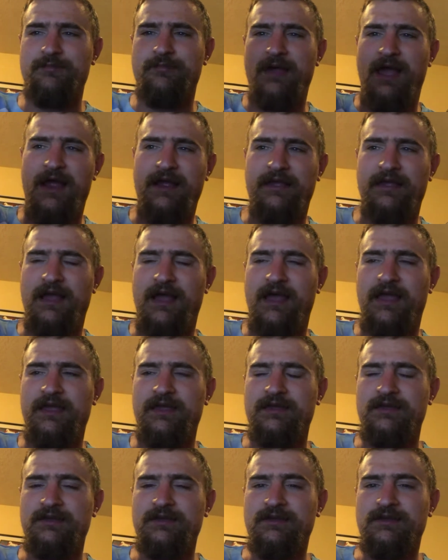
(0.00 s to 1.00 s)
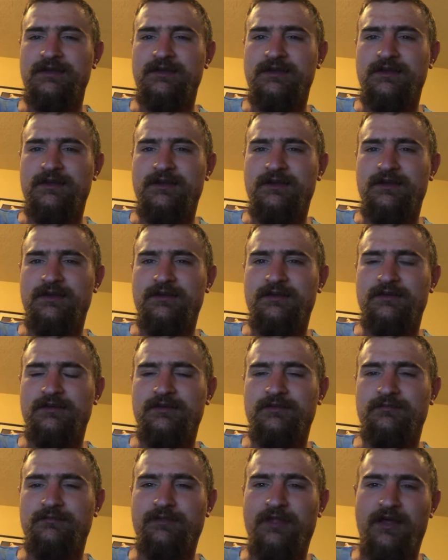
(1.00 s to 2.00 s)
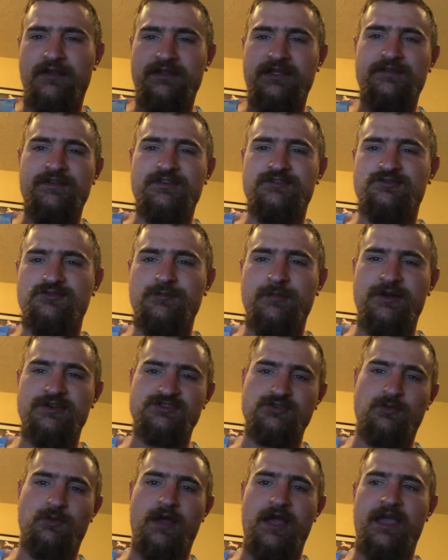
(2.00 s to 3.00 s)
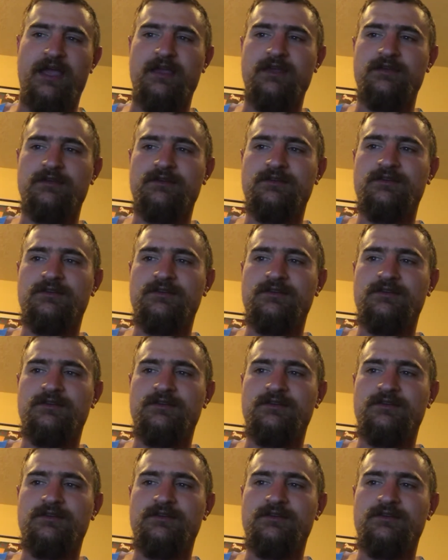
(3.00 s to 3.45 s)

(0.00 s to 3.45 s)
bad guy, without giving too much away,